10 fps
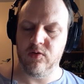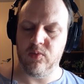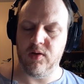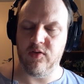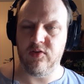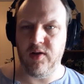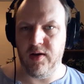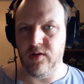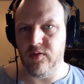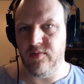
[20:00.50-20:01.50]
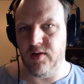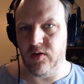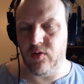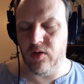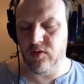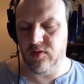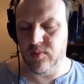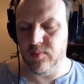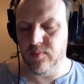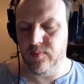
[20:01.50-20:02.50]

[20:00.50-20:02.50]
while shadow fell across him.